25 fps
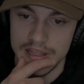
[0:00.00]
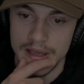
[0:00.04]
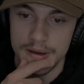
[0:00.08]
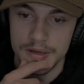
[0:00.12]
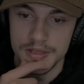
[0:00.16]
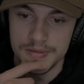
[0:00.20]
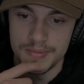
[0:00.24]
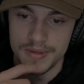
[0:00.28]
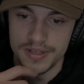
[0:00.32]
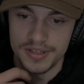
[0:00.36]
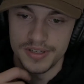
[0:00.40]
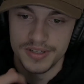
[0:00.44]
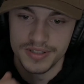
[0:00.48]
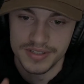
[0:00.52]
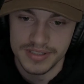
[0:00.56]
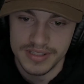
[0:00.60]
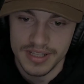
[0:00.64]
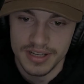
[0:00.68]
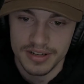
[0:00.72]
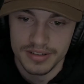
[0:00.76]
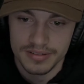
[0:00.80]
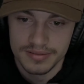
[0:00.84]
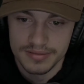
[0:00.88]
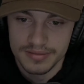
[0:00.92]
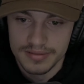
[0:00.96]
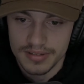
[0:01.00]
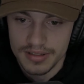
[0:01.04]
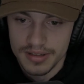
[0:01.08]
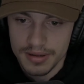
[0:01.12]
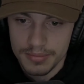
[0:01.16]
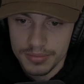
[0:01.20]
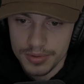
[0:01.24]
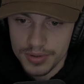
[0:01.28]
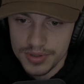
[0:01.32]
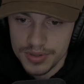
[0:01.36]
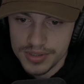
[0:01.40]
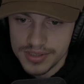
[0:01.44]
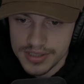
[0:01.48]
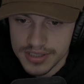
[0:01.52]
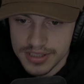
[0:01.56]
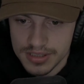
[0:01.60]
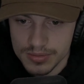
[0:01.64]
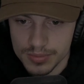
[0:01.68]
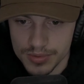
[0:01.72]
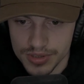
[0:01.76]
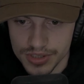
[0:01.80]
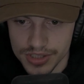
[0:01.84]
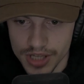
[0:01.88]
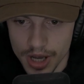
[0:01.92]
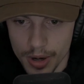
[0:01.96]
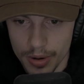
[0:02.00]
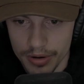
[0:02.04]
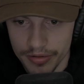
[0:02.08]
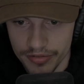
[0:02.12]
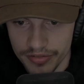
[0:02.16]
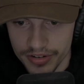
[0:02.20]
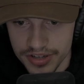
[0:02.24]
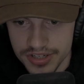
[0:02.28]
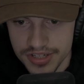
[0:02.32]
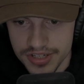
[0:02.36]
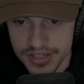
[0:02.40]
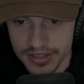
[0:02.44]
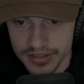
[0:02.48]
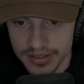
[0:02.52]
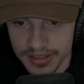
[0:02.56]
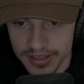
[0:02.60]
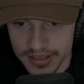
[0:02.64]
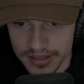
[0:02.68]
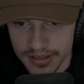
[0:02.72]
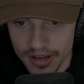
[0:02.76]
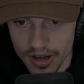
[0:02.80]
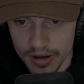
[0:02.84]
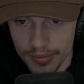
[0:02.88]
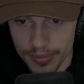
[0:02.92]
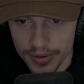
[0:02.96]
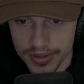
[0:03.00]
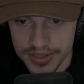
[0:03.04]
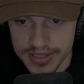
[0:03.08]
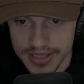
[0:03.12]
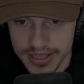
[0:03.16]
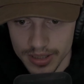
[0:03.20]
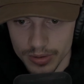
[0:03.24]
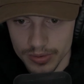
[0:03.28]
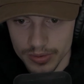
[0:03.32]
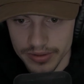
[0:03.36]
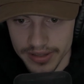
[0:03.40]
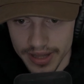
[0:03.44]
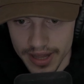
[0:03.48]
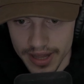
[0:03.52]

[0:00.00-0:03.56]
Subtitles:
that was because their immune system was so efficient it almost killed